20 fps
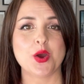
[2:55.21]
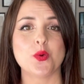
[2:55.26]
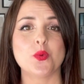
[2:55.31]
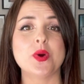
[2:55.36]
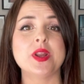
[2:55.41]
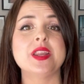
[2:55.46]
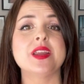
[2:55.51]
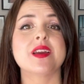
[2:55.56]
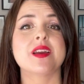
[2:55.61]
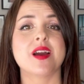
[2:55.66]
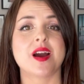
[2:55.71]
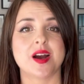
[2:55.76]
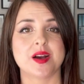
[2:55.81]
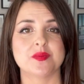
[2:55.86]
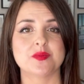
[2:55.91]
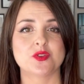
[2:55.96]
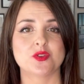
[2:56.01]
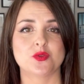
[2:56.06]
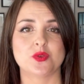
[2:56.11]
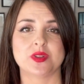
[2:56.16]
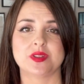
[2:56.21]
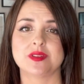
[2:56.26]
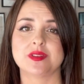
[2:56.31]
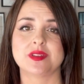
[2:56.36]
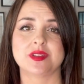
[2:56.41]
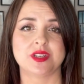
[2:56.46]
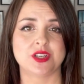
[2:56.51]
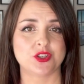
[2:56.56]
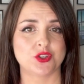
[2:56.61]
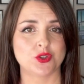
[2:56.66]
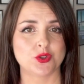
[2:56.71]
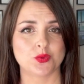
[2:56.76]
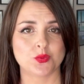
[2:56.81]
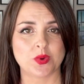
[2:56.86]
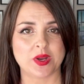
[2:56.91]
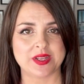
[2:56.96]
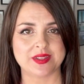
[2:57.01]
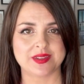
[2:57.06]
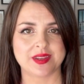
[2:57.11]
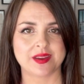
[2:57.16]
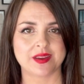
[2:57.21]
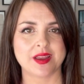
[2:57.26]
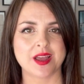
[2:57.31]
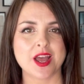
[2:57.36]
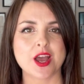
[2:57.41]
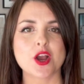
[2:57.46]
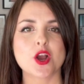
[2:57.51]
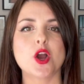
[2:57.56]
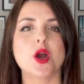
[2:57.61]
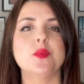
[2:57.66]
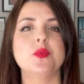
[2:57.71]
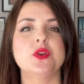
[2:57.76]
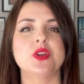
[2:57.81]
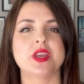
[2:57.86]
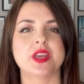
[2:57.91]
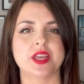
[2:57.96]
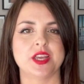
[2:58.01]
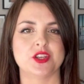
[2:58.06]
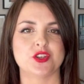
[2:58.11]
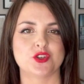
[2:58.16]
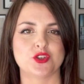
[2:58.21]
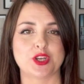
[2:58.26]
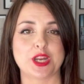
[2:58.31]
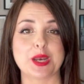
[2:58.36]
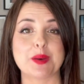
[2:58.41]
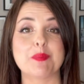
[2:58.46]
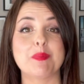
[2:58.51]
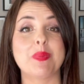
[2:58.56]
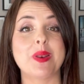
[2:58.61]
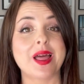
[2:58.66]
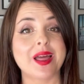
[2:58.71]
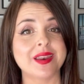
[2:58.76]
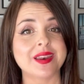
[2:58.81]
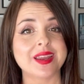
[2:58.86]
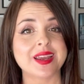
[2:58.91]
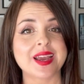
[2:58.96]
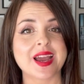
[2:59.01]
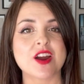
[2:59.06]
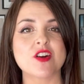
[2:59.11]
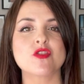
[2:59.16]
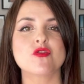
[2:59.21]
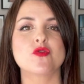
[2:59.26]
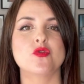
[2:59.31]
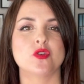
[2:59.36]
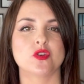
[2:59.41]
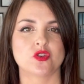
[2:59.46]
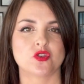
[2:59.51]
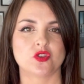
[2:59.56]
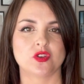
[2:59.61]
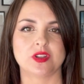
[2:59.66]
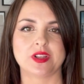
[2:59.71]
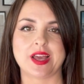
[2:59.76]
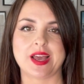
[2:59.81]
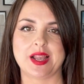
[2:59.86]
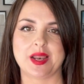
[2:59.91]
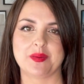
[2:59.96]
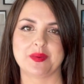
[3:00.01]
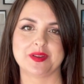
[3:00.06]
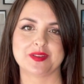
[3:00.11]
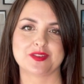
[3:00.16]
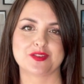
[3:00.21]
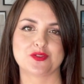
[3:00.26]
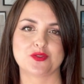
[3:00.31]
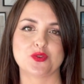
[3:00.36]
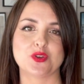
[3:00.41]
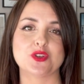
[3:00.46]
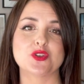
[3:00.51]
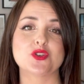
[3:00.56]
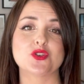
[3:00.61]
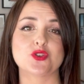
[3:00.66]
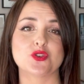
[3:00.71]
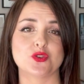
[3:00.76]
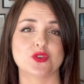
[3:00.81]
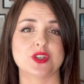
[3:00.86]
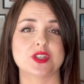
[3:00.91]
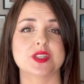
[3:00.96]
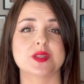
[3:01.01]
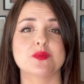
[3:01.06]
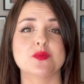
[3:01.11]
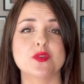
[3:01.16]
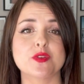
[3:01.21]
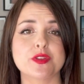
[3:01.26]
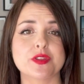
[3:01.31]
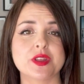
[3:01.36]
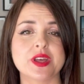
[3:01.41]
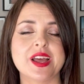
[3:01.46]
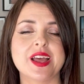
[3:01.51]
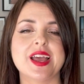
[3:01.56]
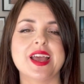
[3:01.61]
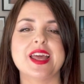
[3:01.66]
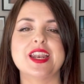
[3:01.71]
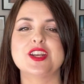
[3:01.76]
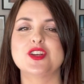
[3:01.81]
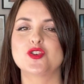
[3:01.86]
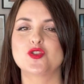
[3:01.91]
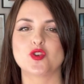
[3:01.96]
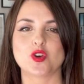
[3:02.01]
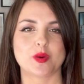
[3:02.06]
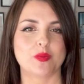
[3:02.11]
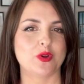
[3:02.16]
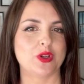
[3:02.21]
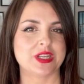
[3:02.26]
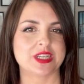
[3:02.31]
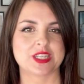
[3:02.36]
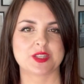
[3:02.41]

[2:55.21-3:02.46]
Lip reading: When it comes to a destination wedding, communication and planning are crucial elements to ensure a smooth and enjoyable